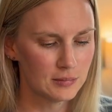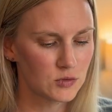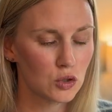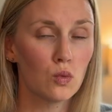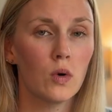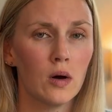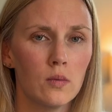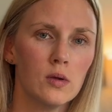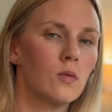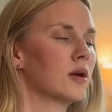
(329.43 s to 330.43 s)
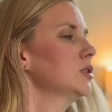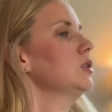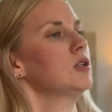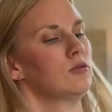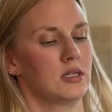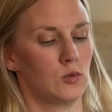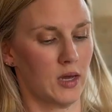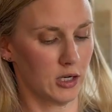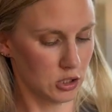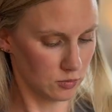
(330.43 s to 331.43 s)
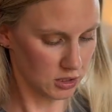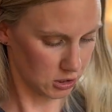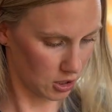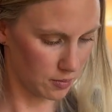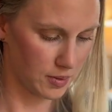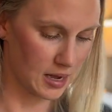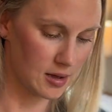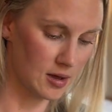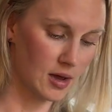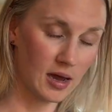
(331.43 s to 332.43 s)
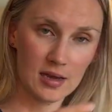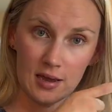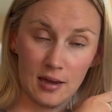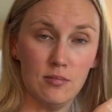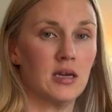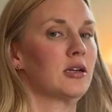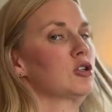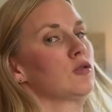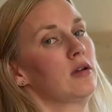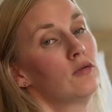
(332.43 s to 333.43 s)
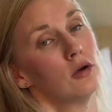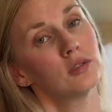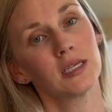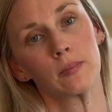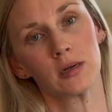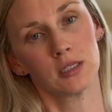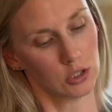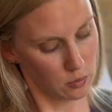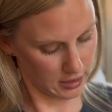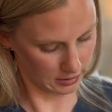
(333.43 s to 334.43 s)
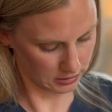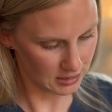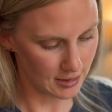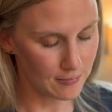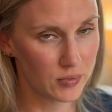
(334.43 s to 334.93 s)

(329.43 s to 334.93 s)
So what we want to do is we actually want to start by, again, making sure we have no zippers, no buttons,